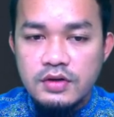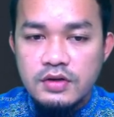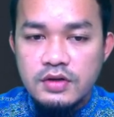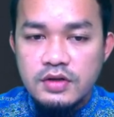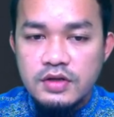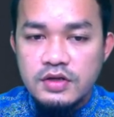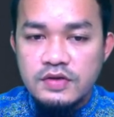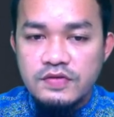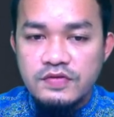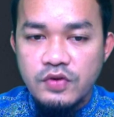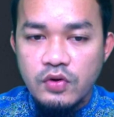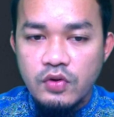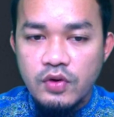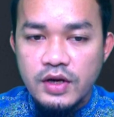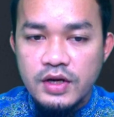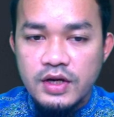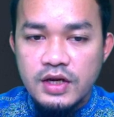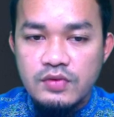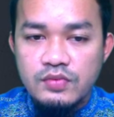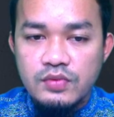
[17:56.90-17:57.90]
info,
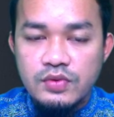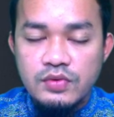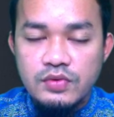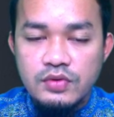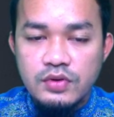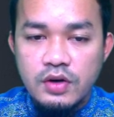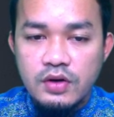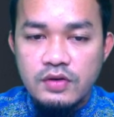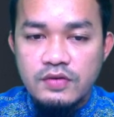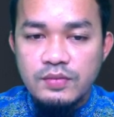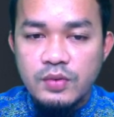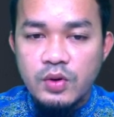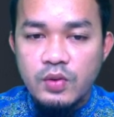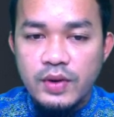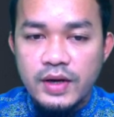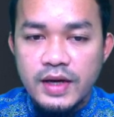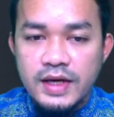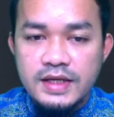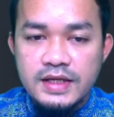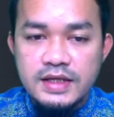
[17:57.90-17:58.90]
and then we do not
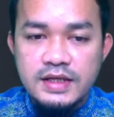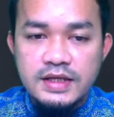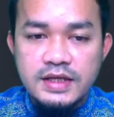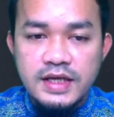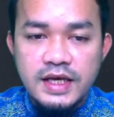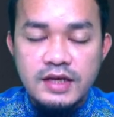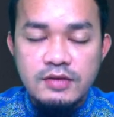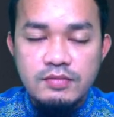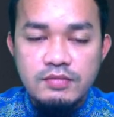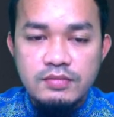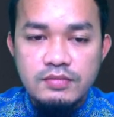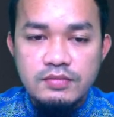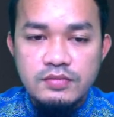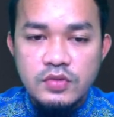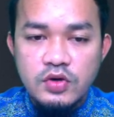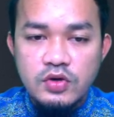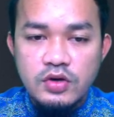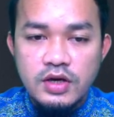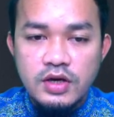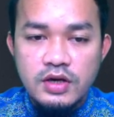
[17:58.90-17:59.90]
provide any name.
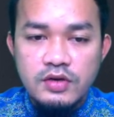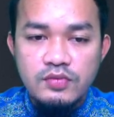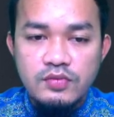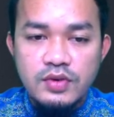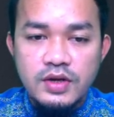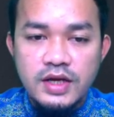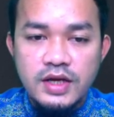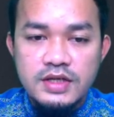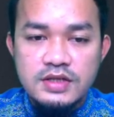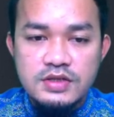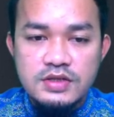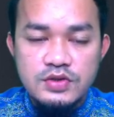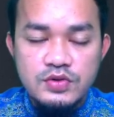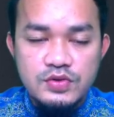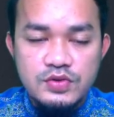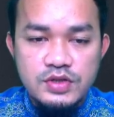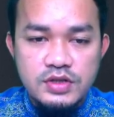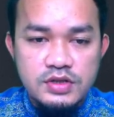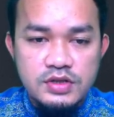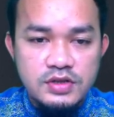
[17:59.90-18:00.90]
Okay, we let
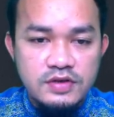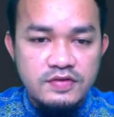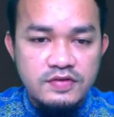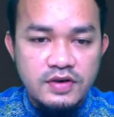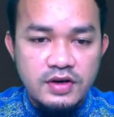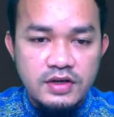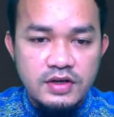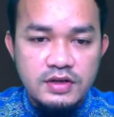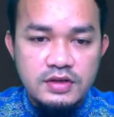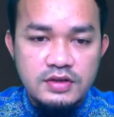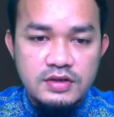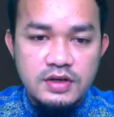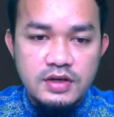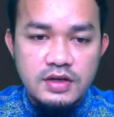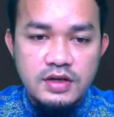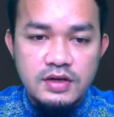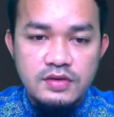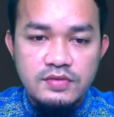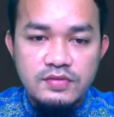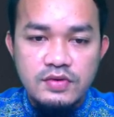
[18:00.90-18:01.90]
user define it, and
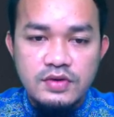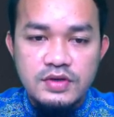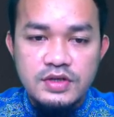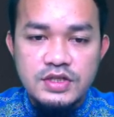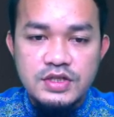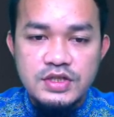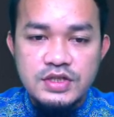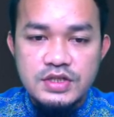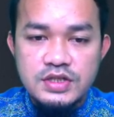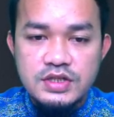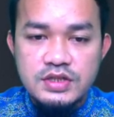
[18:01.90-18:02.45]
then for each,